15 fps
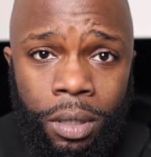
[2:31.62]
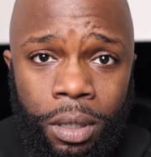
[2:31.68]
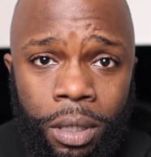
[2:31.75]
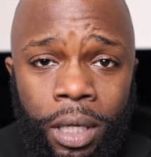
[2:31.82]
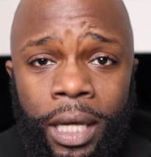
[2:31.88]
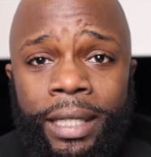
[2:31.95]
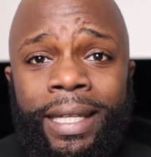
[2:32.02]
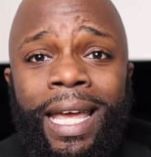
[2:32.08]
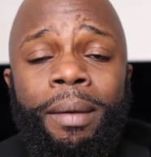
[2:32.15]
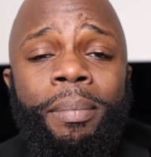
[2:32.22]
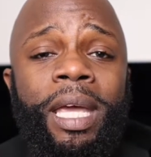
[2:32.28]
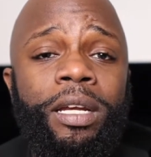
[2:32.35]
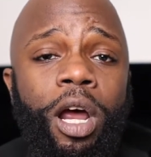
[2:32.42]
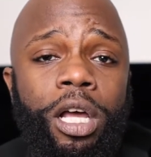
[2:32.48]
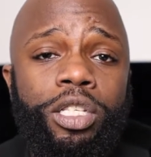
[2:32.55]
Yeah, they
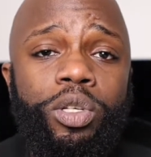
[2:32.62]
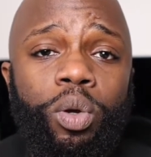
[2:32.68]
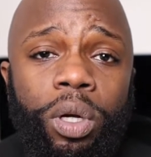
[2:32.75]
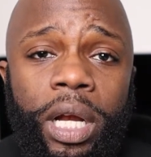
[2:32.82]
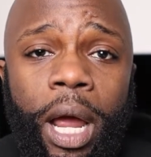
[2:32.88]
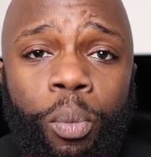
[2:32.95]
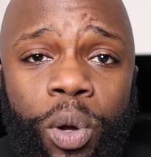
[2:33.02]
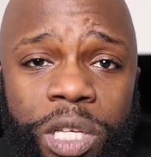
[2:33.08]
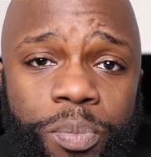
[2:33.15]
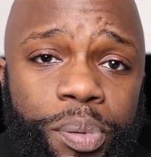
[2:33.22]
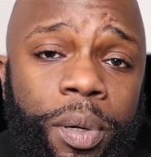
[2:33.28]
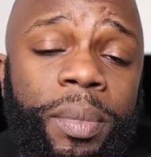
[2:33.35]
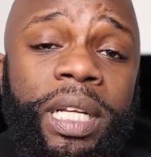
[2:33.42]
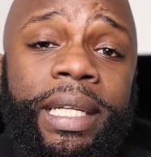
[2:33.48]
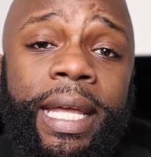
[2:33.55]
made us look like West
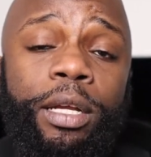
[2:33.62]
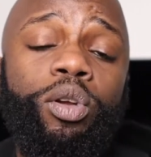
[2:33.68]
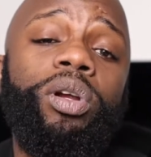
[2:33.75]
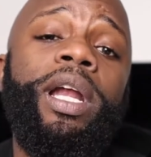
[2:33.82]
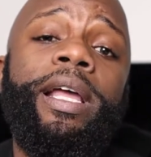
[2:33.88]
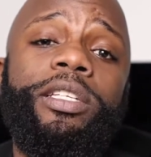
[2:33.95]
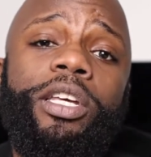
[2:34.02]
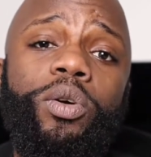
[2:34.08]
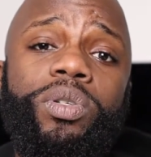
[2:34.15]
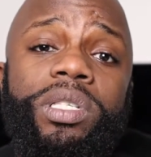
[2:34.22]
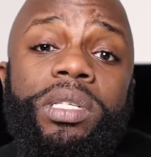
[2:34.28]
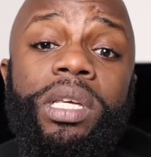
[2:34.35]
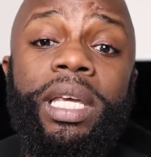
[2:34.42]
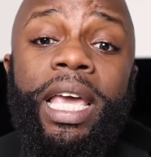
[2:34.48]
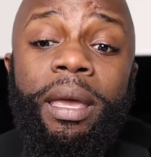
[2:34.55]
Brom and they look like
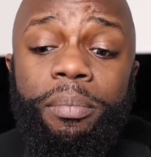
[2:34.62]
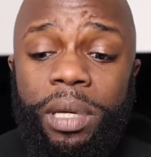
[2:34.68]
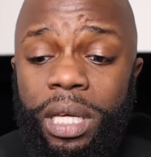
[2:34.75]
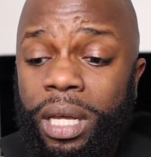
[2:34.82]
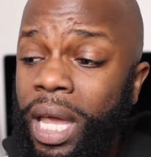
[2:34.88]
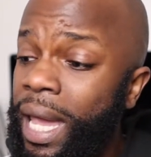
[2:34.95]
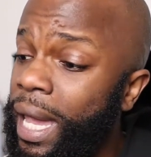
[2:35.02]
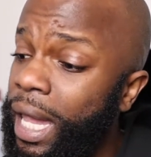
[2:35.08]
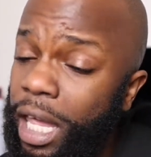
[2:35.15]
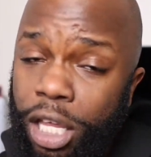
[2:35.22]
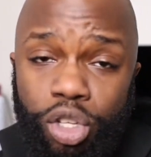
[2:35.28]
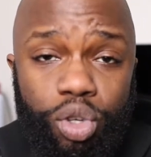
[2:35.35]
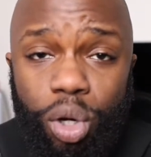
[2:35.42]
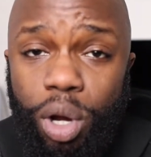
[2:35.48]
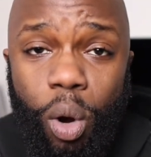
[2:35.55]
Chelsea. You get me?
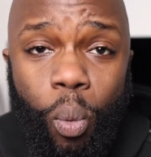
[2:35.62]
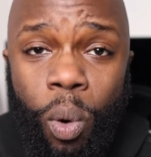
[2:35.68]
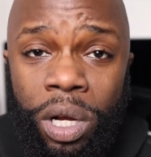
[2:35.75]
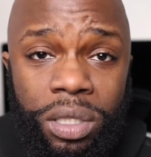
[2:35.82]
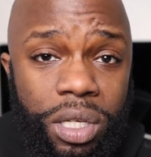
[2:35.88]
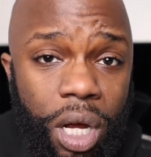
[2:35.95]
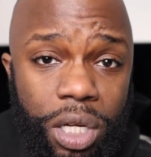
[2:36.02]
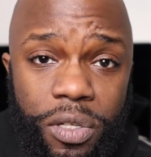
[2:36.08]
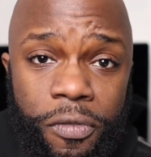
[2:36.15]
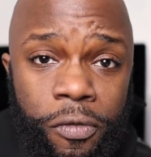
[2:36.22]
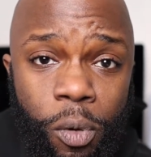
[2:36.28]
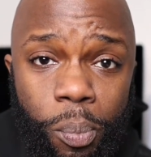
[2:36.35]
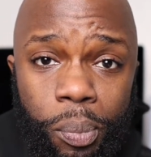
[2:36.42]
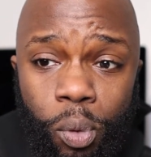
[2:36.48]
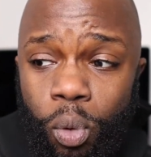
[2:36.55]
Intricate one-touch
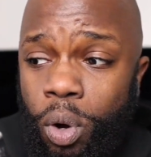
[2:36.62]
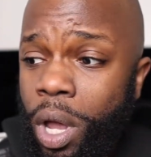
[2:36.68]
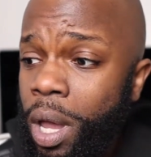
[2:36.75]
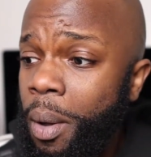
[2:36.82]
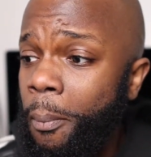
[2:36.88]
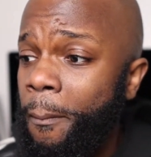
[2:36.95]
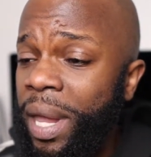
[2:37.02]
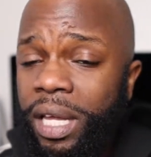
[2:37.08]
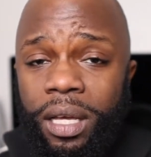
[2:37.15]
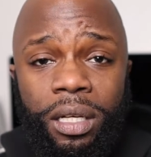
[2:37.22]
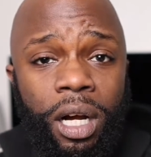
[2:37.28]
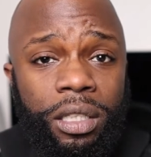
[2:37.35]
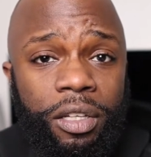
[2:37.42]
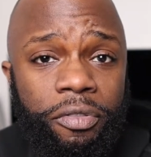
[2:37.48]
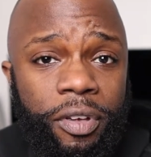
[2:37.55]
football,
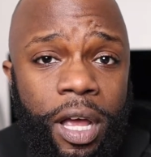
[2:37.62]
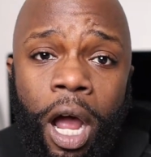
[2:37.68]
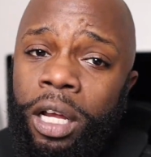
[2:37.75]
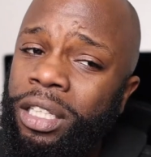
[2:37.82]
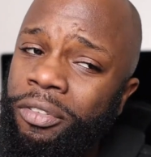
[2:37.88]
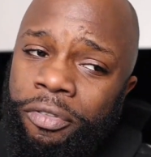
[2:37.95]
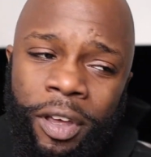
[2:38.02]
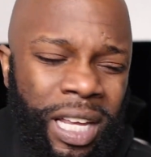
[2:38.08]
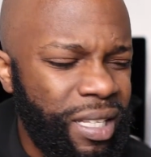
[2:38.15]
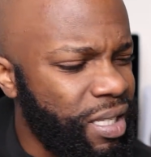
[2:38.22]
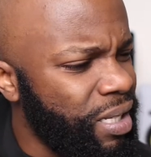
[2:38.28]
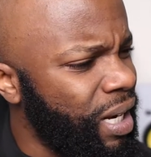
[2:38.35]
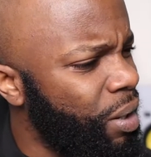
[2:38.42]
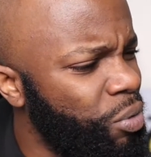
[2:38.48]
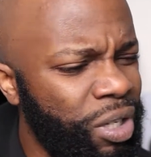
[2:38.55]
making our
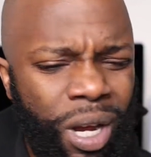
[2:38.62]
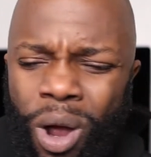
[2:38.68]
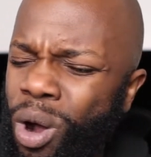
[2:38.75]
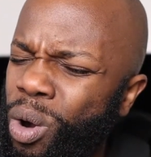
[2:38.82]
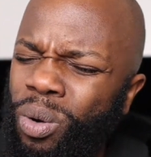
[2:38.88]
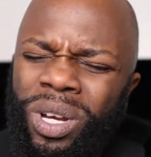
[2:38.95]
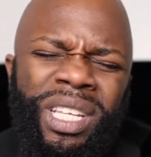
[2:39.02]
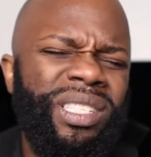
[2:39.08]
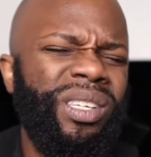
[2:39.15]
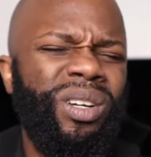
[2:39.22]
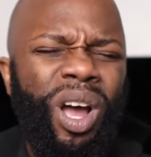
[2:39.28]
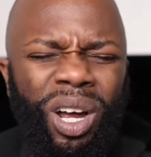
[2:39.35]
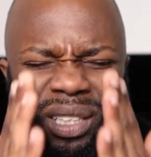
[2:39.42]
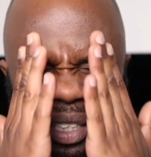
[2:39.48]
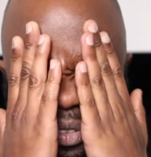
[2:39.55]
defense. Yo, listen,
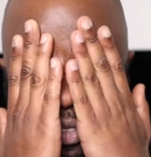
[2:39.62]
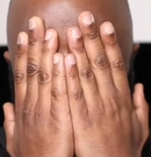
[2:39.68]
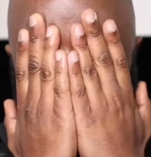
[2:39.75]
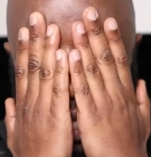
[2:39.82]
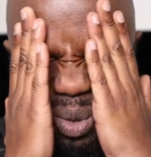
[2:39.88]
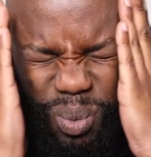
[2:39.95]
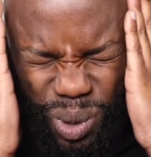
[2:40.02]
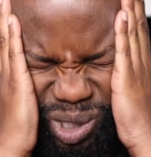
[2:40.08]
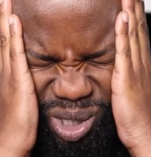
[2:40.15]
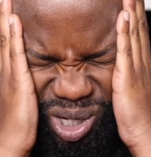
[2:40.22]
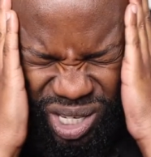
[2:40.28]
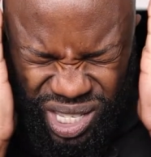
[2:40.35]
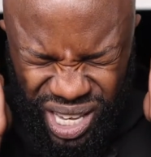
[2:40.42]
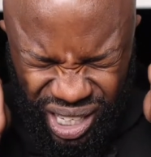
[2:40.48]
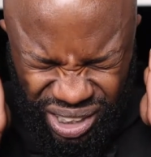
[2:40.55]
our defense was
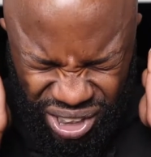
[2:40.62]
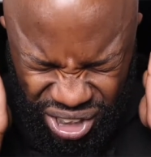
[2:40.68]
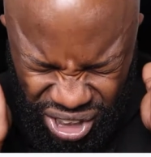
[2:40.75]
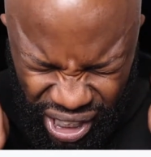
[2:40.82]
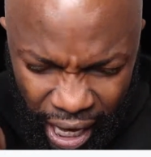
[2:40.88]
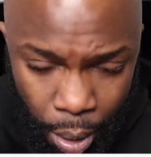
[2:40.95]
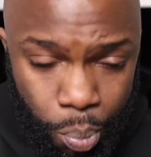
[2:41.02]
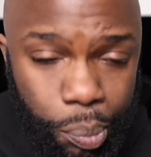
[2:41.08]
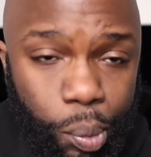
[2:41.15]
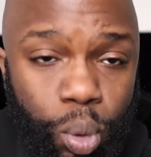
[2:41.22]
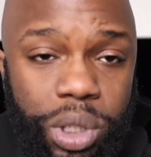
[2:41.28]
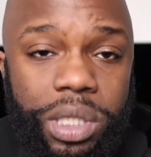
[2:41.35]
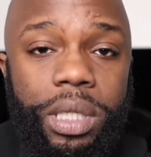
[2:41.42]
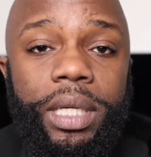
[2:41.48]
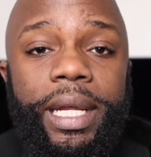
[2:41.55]
just a
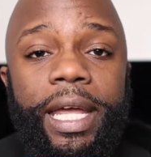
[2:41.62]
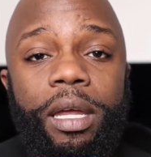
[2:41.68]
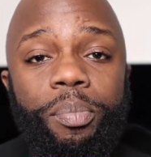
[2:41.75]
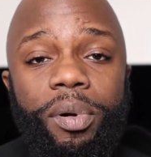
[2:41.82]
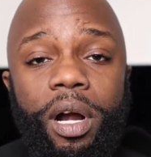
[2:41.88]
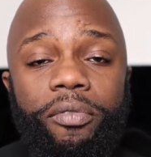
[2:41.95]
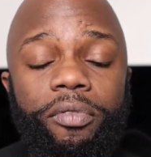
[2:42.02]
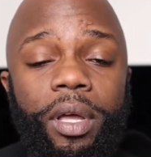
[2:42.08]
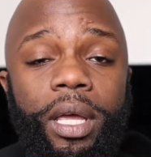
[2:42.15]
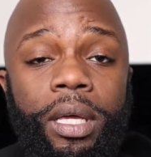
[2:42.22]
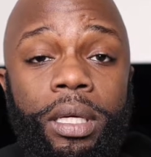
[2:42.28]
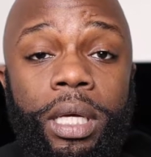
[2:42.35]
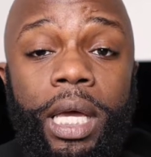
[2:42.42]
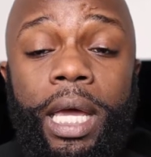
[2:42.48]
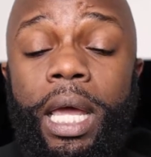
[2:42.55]
shambles today, bruv.
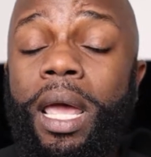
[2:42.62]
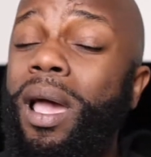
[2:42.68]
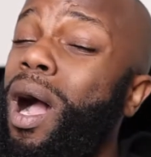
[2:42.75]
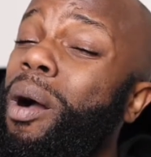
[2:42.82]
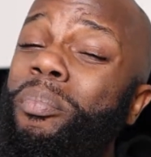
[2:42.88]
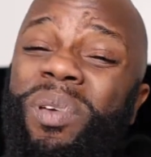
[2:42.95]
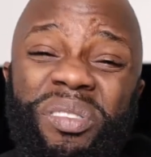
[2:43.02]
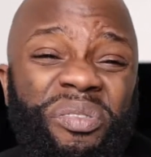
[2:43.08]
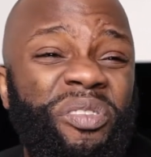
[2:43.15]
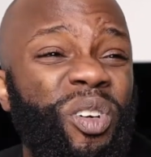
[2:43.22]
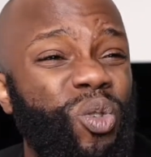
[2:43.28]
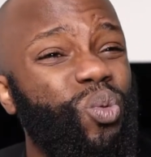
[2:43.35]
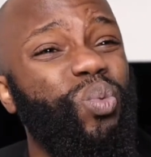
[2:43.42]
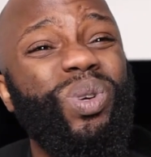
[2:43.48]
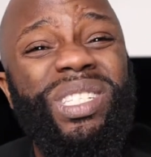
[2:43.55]
Yeah? Our
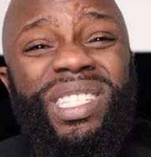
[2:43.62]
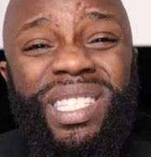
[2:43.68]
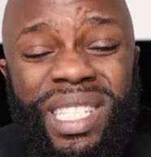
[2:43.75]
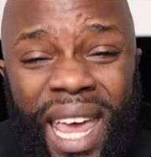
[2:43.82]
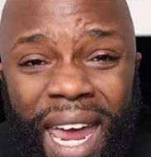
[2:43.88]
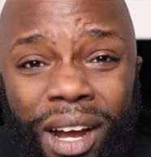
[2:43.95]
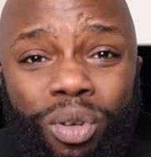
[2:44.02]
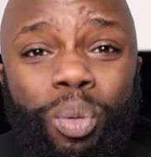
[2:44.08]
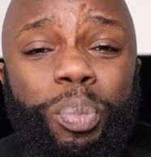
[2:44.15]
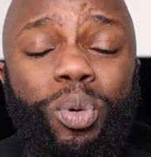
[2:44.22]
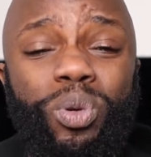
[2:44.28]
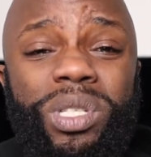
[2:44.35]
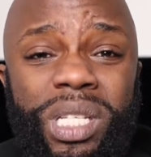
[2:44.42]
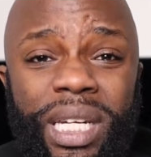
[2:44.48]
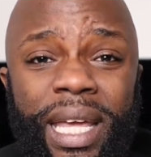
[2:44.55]
midfield was
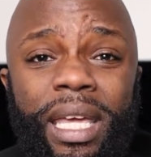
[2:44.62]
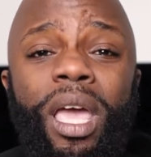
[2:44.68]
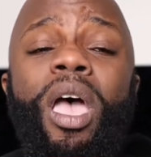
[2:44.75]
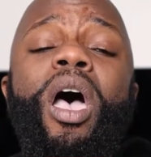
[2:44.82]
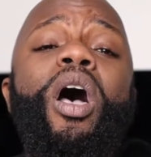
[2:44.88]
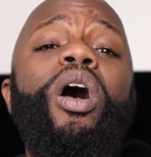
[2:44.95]
terrible today.